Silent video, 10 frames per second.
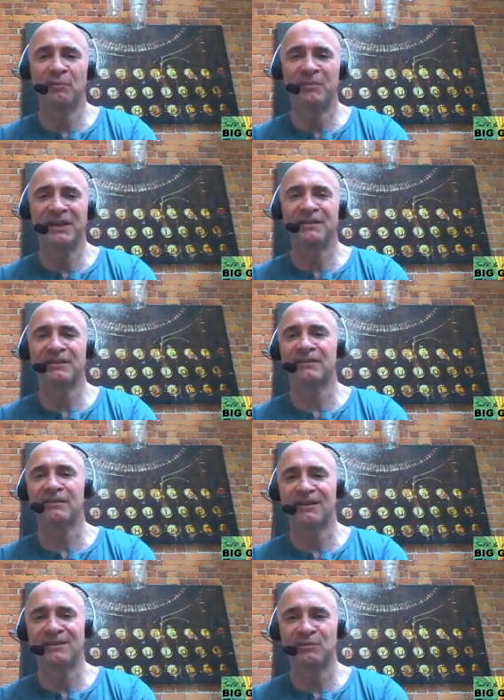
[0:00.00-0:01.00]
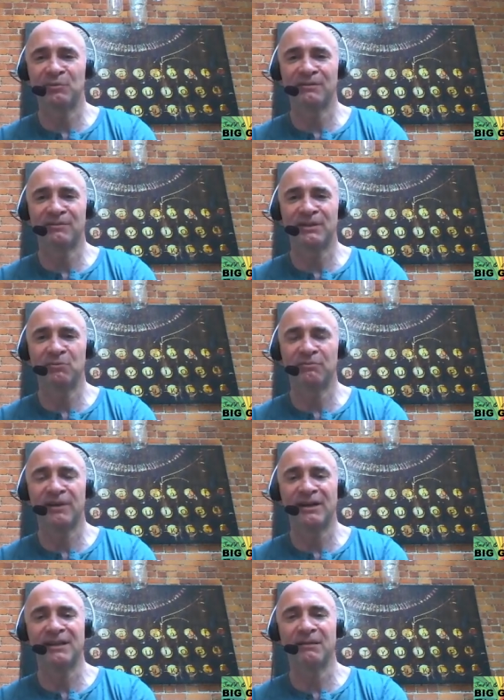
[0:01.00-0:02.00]
Romantics, and you will
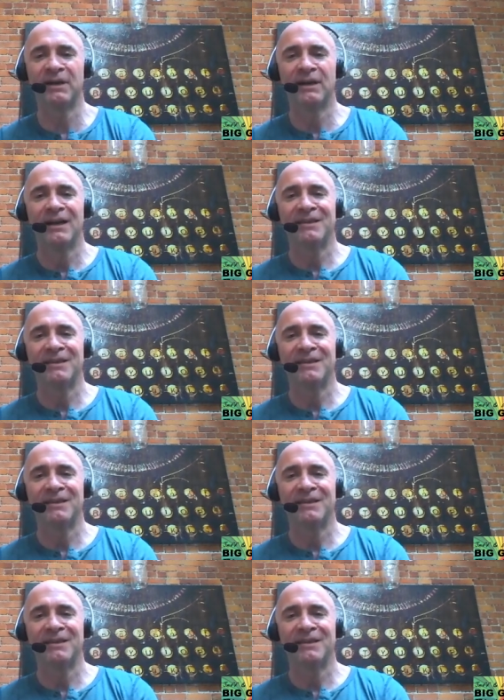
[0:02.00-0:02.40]
find them.